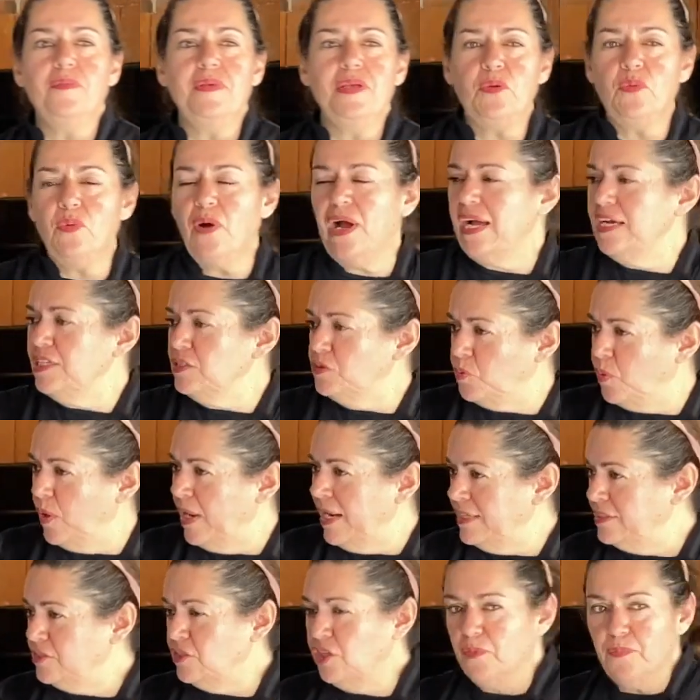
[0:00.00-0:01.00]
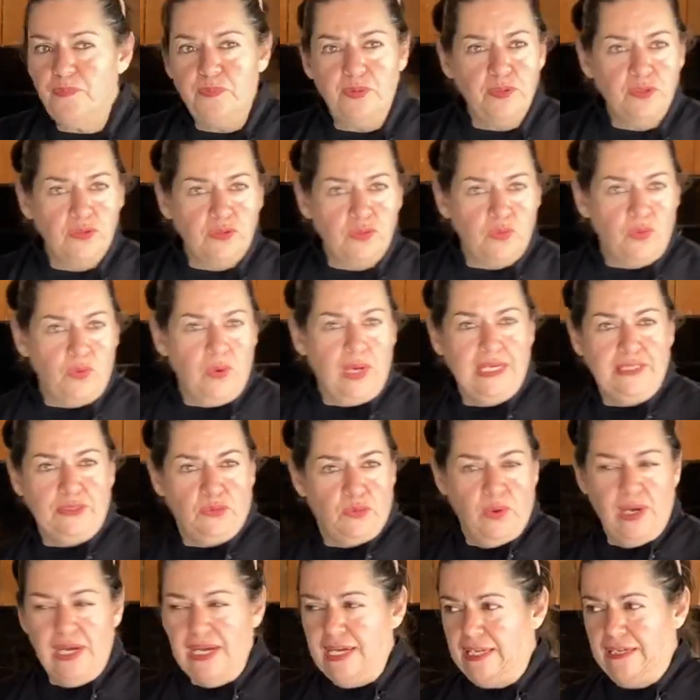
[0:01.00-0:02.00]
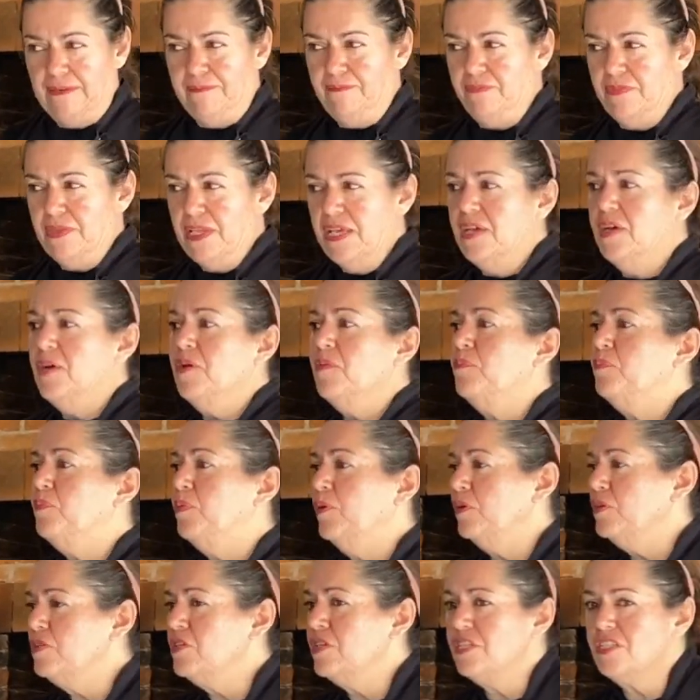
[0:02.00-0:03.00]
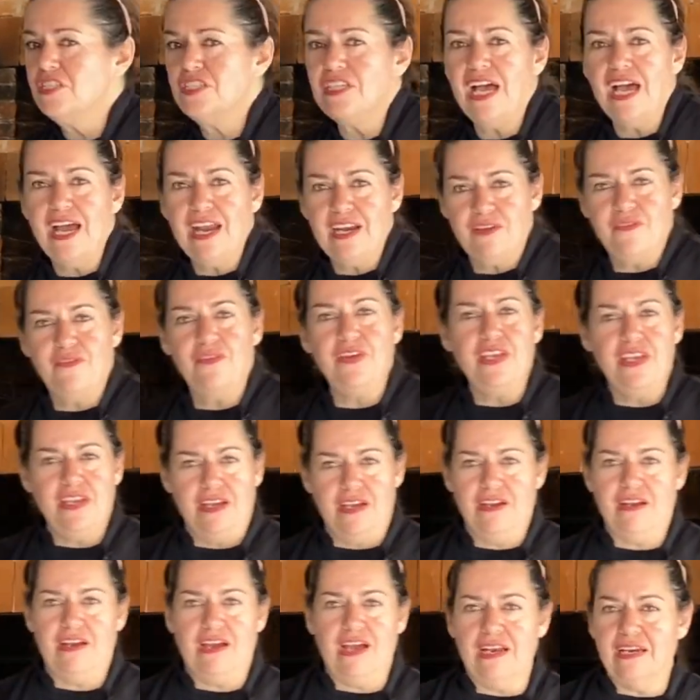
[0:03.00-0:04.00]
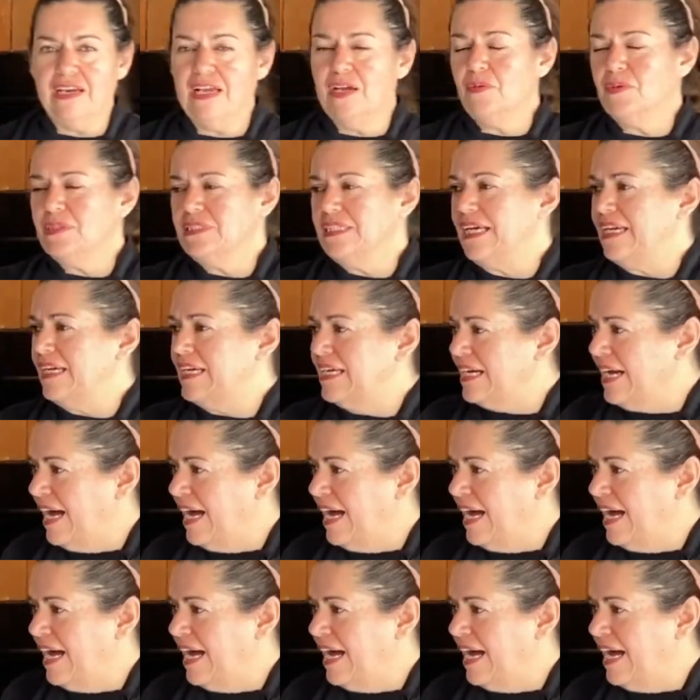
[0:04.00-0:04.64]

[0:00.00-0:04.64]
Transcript: me, wait, don't put white wine, put dark beer. And I was like,